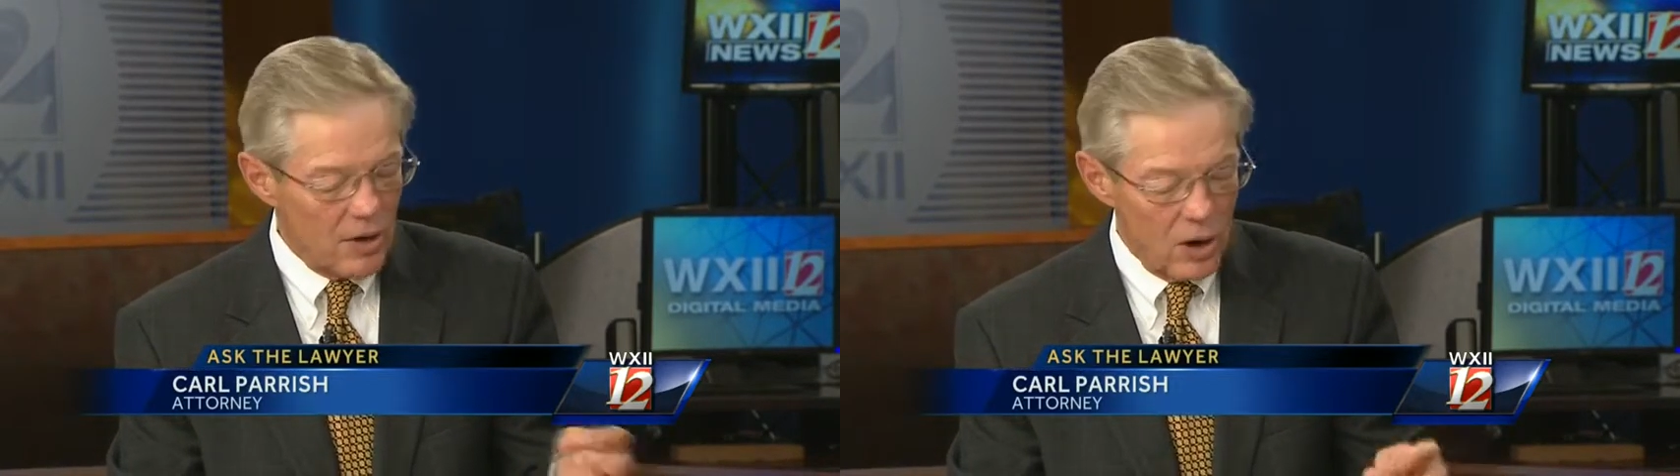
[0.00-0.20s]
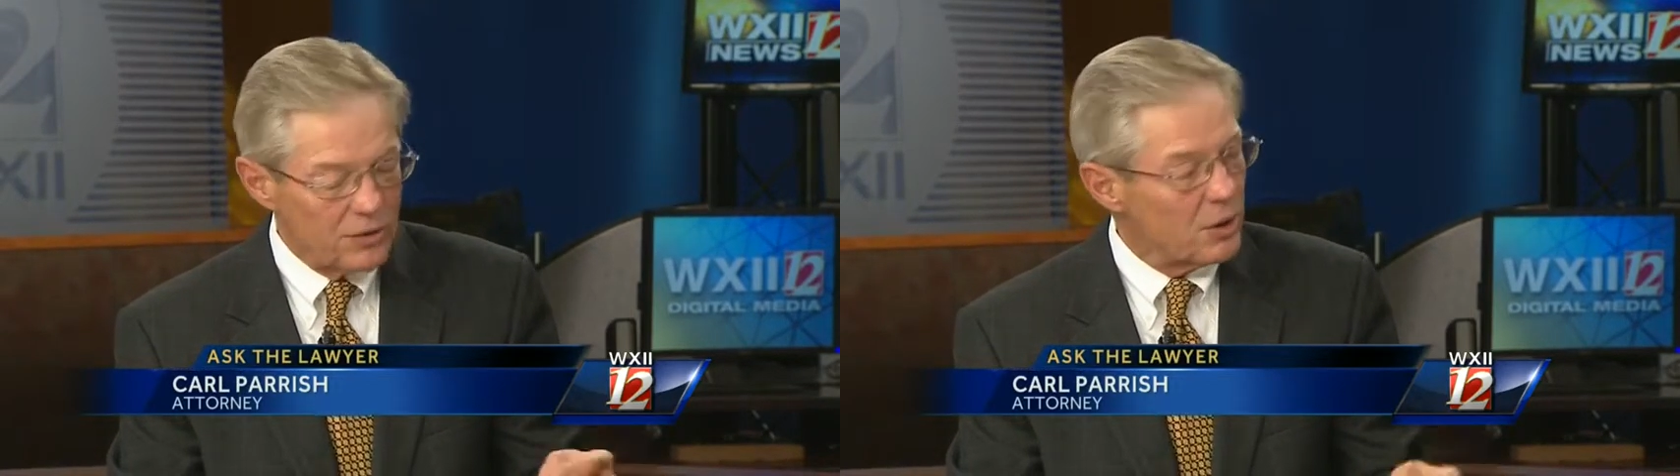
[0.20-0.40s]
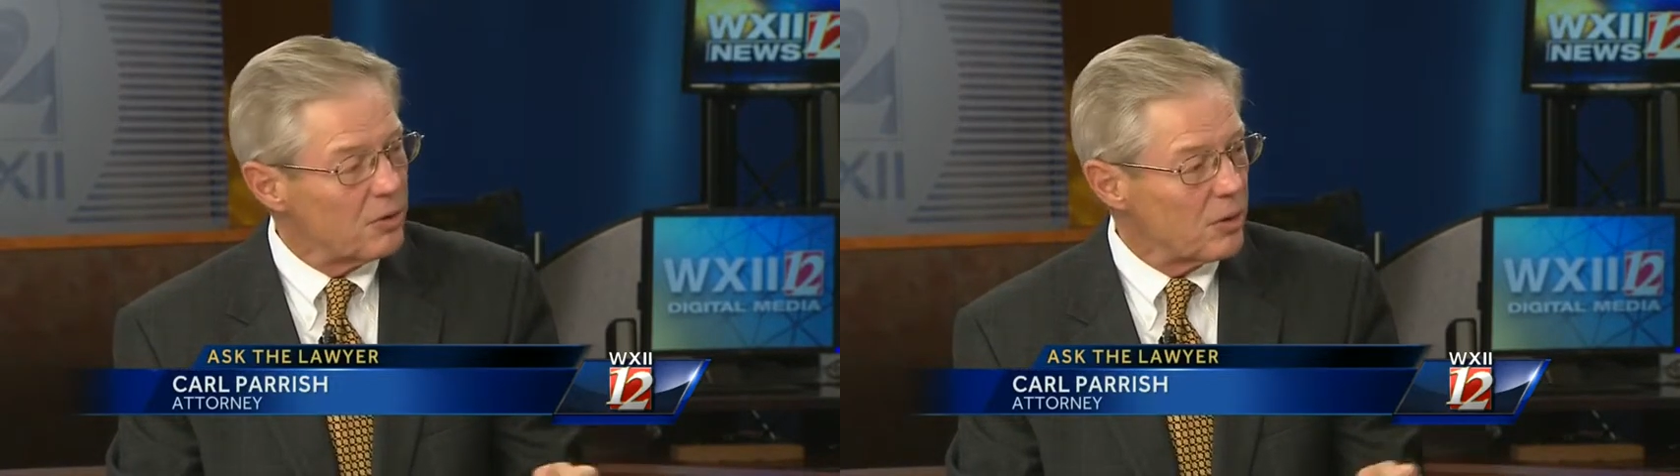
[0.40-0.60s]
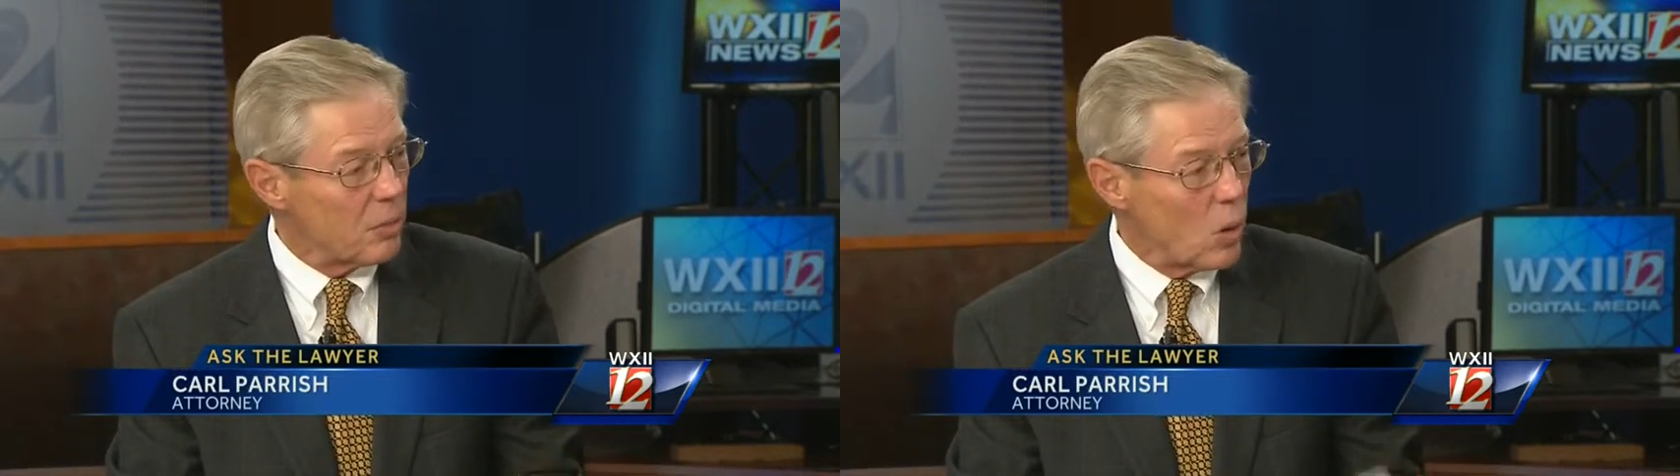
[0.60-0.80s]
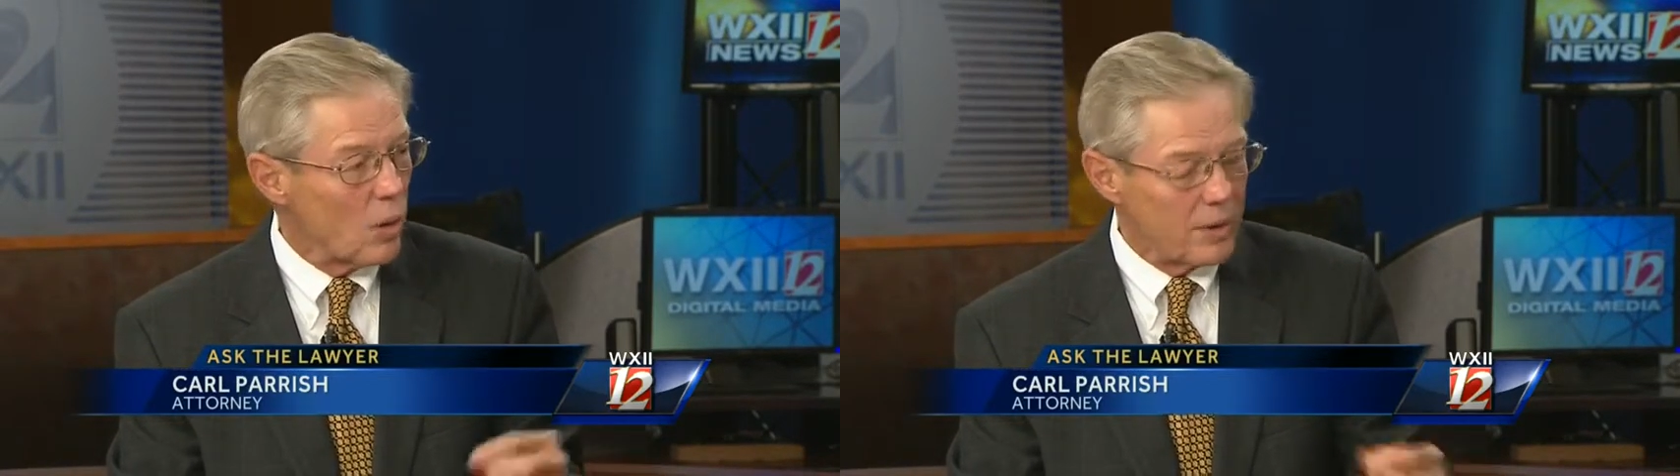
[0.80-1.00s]
also for
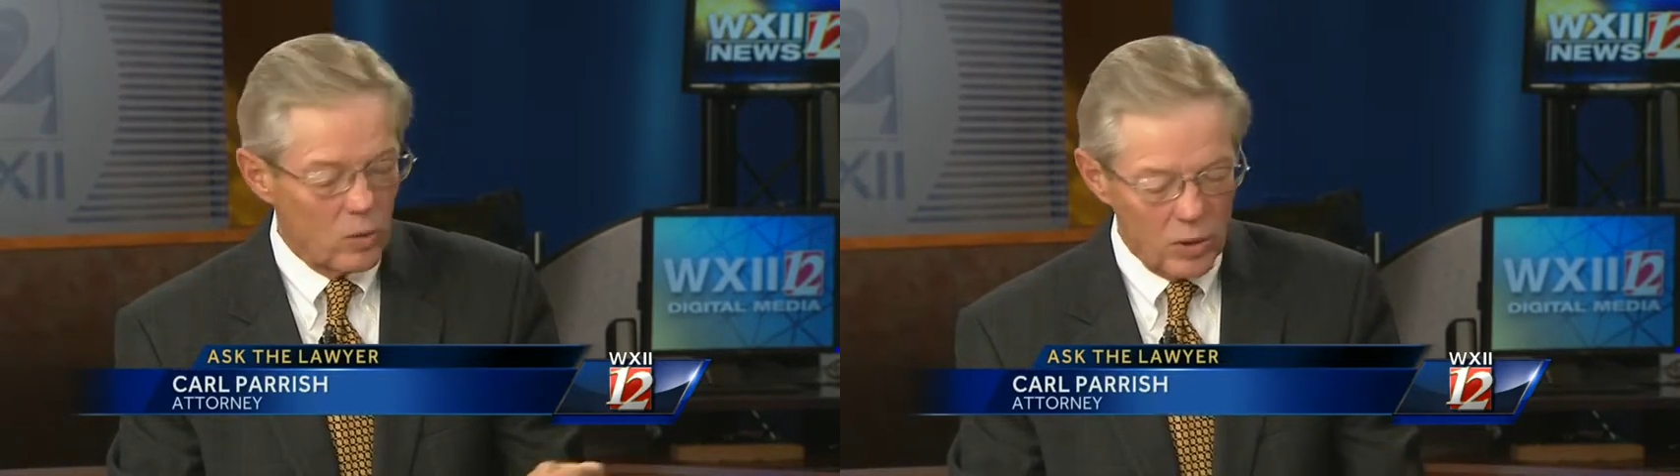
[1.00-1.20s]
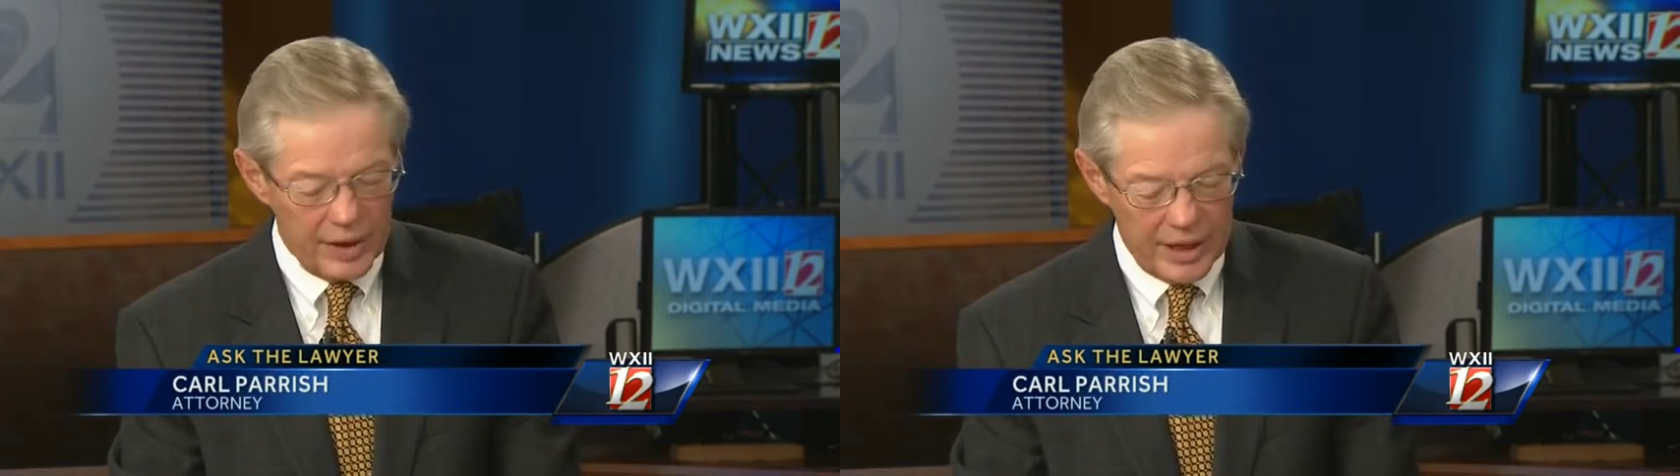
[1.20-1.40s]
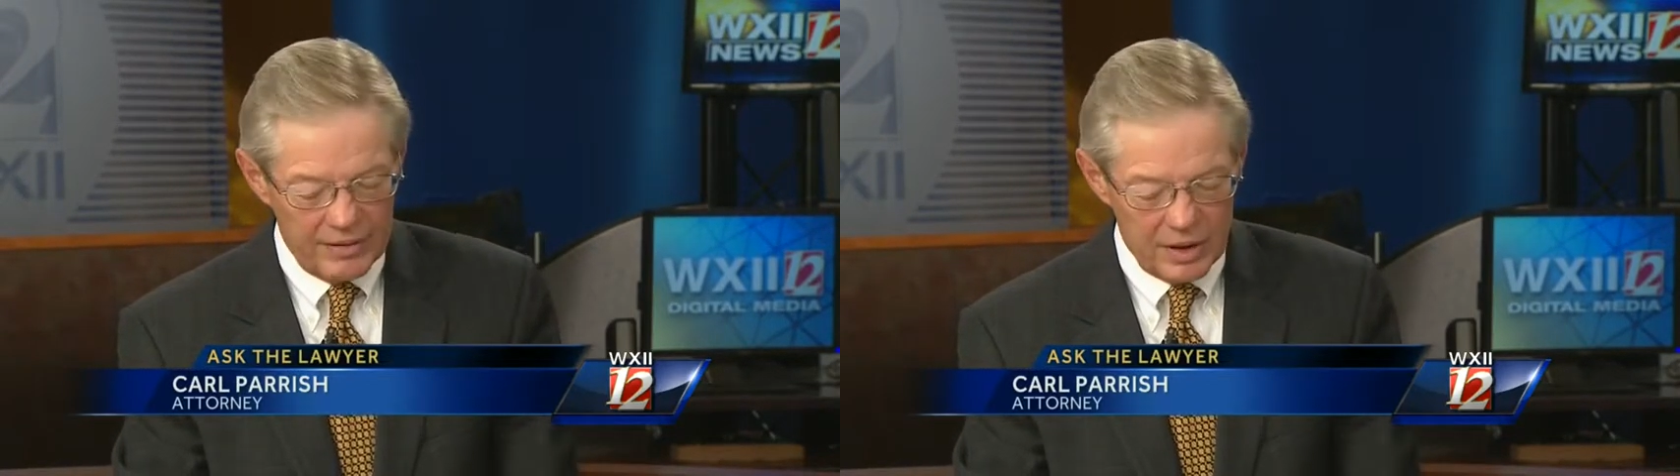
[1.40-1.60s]
more than one half